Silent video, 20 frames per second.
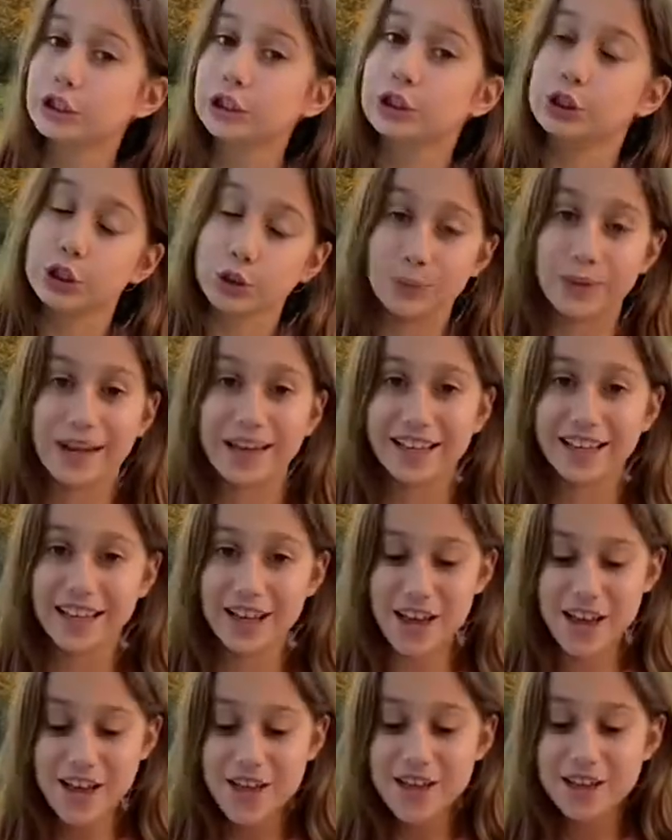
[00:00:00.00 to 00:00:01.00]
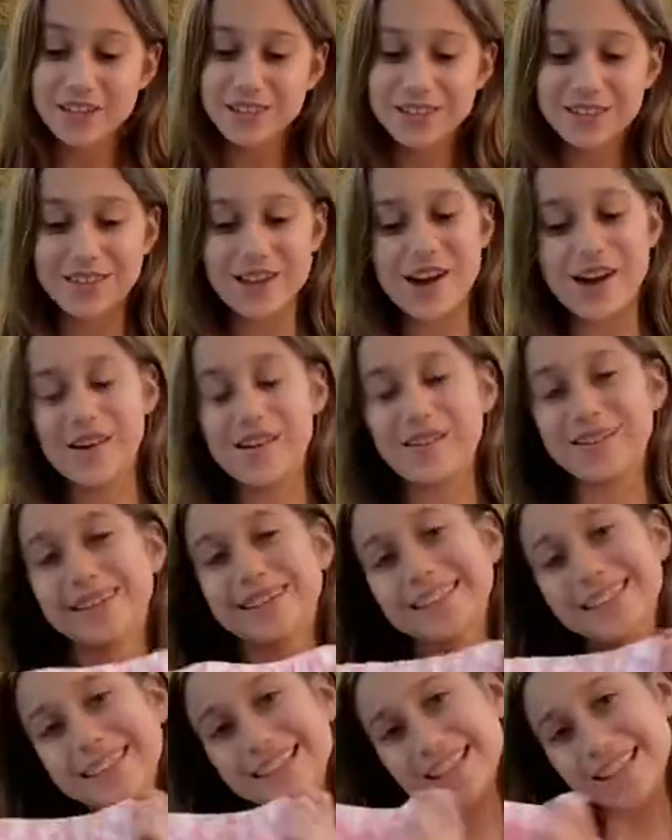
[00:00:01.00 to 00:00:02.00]
too big. So
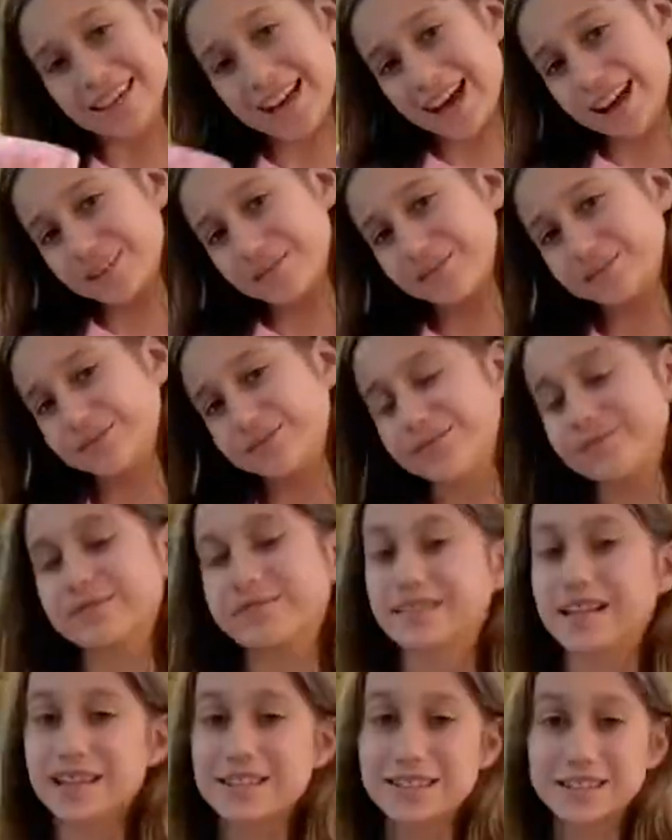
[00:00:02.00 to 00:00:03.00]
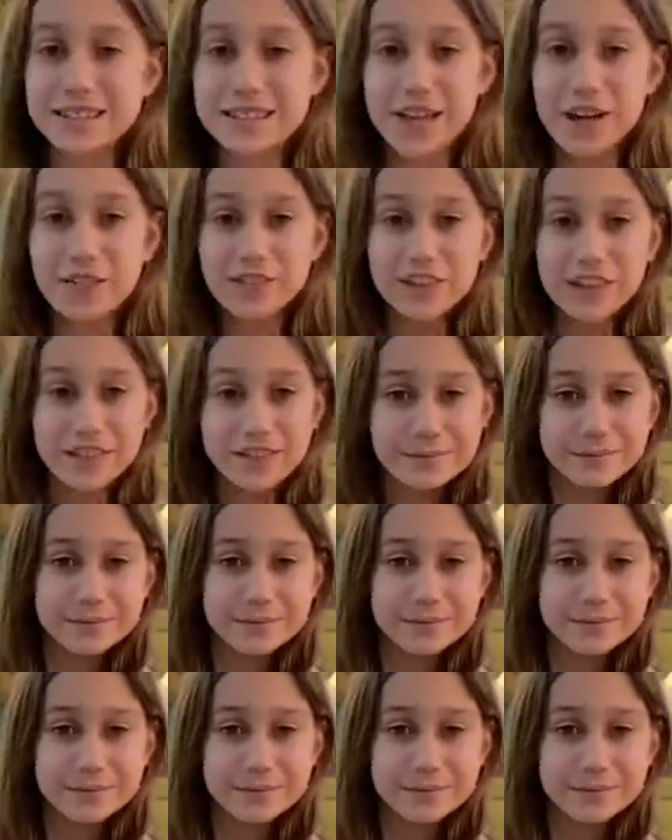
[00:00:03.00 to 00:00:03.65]
yeah, that's this outfit.